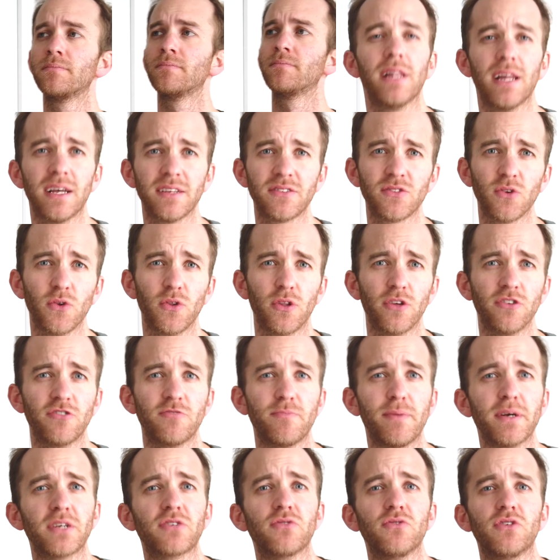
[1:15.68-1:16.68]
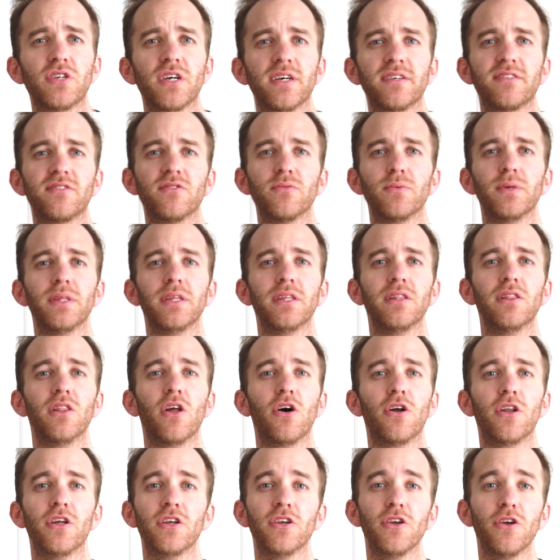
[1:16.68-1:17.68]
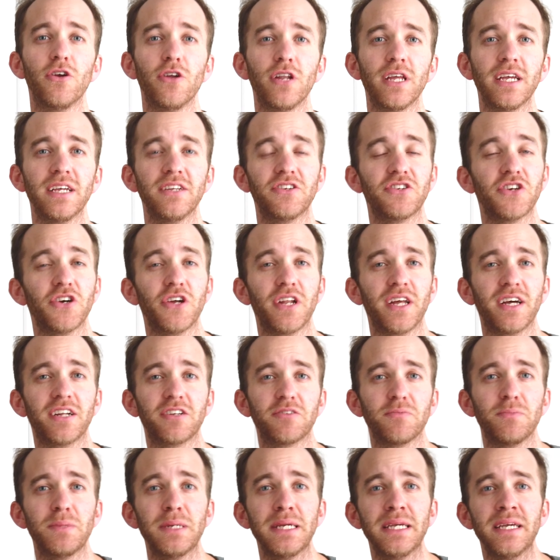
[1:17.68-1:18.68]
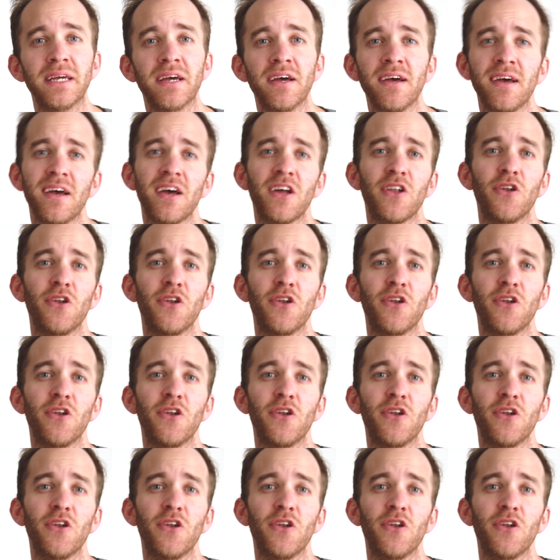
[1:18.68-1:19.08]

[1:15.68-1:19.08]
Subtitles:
Plus, all those special tests that we learn at uni turn out to be